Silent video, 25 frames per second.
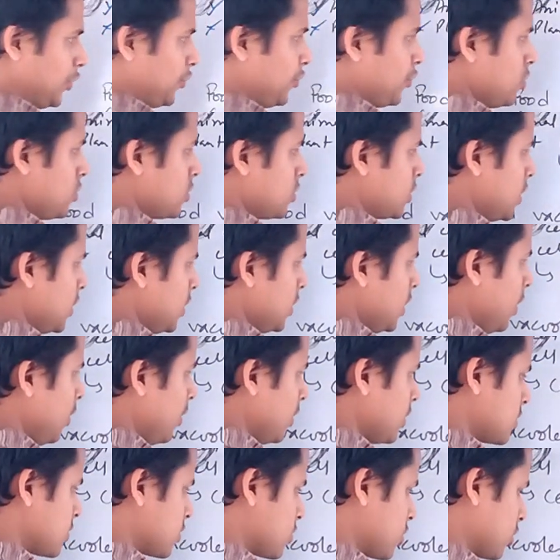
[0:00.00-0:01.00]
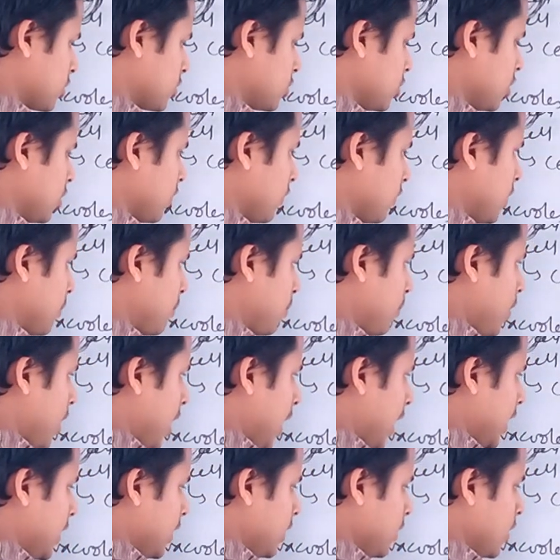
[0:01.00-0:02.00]
If you see the structure of the
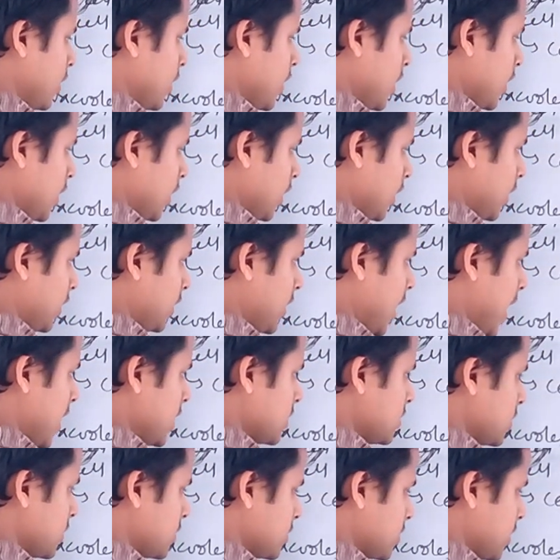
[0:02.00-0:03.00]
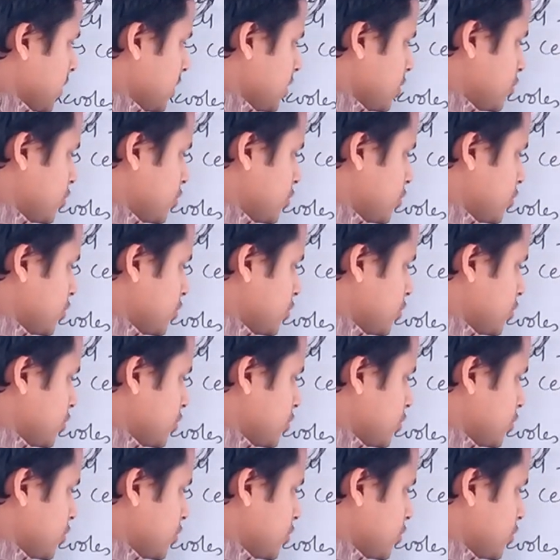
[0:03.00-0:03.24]
plant, it has a